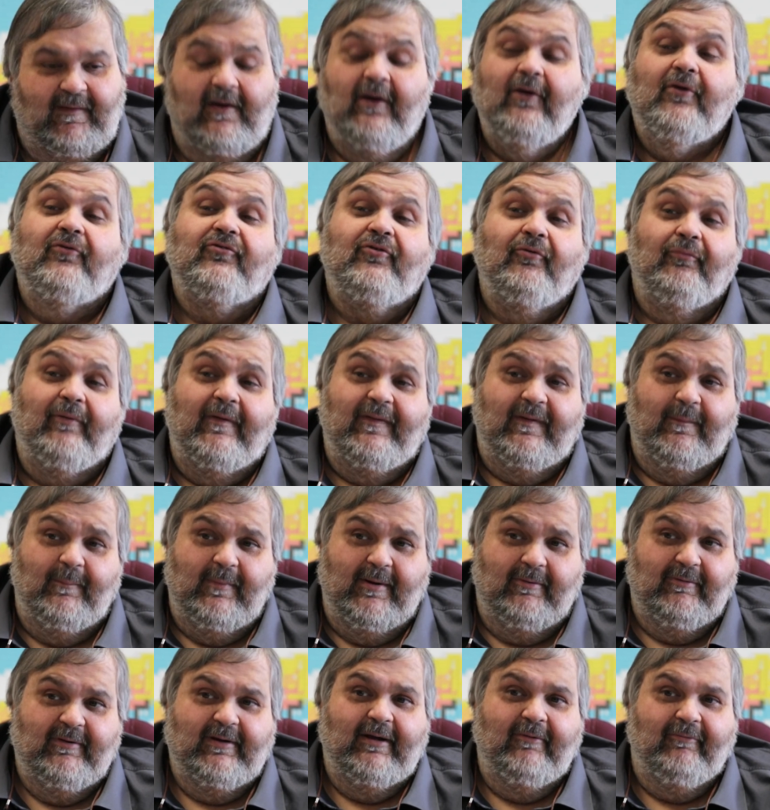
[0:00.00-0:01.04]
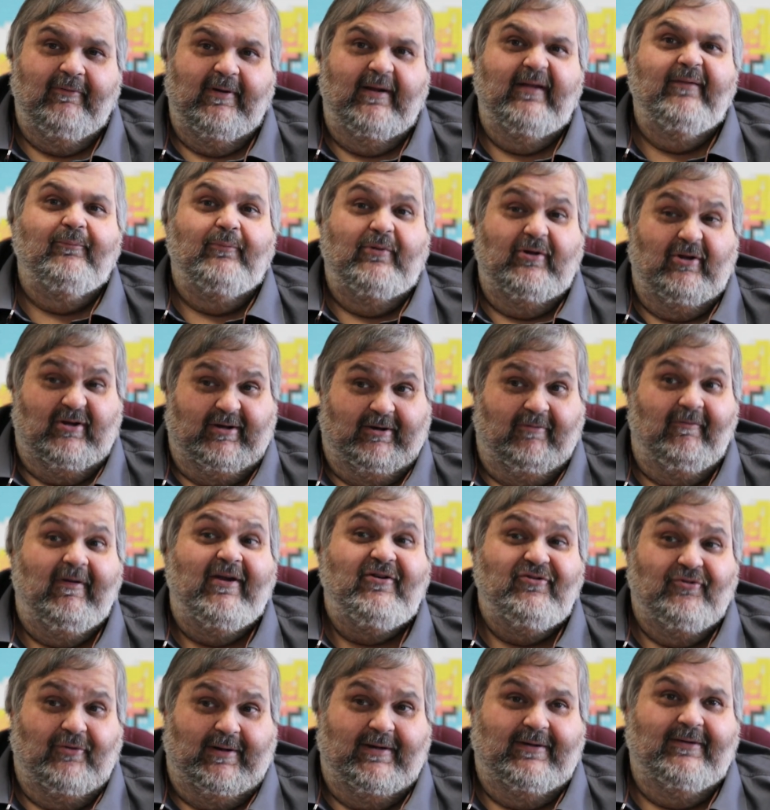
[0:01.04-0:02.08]
Then I got to run the merry-go-round when I
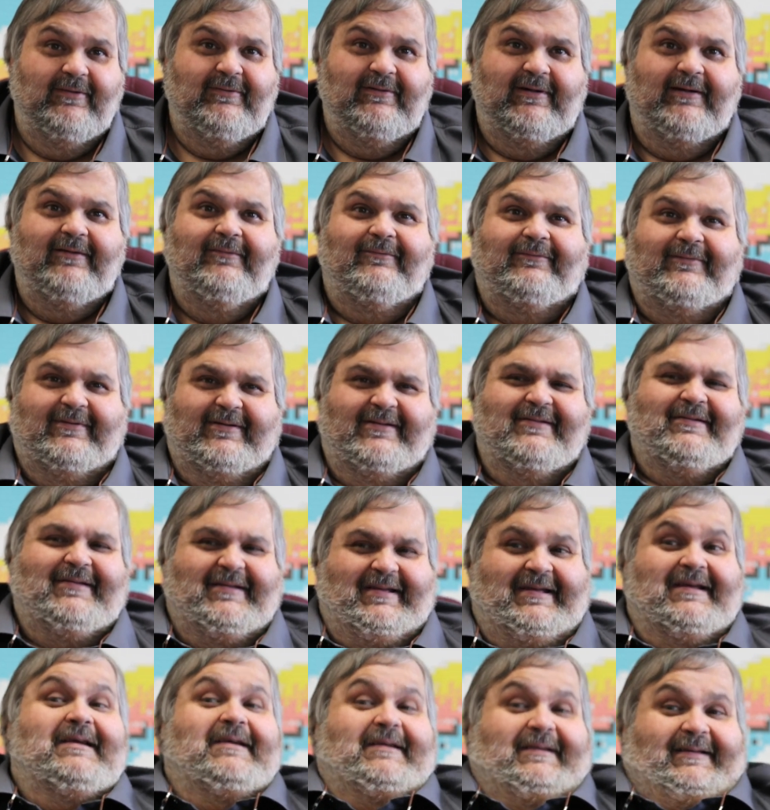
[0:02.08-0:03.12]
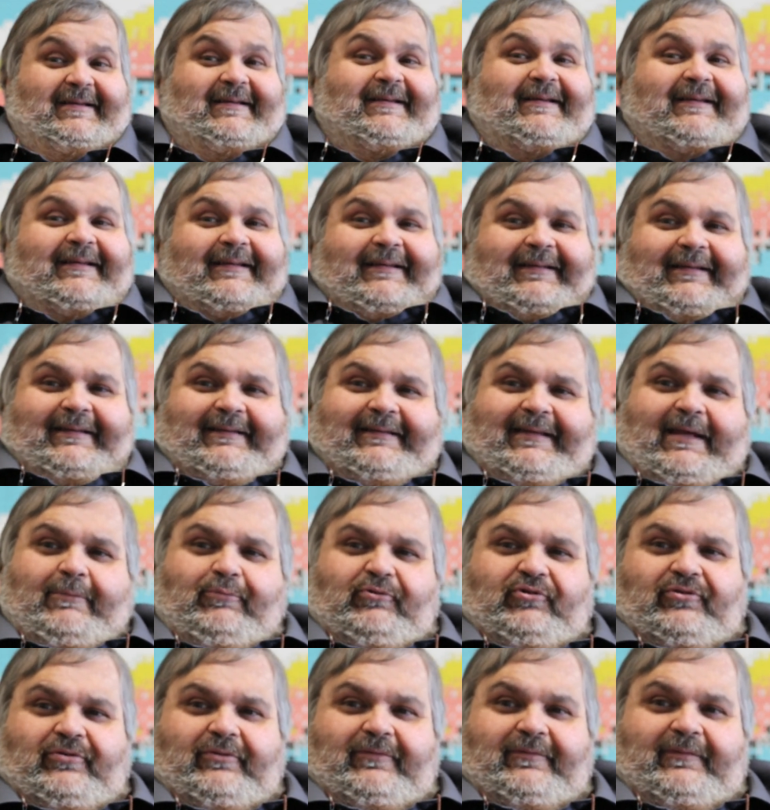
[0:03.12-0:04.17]
graduated. You know. That
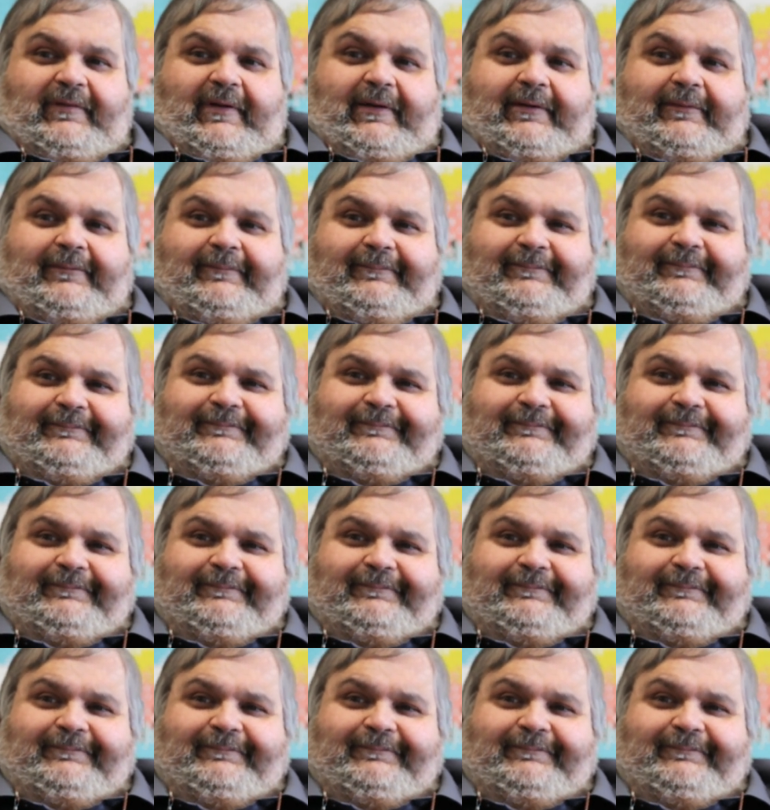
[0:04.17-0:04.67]
was good fun.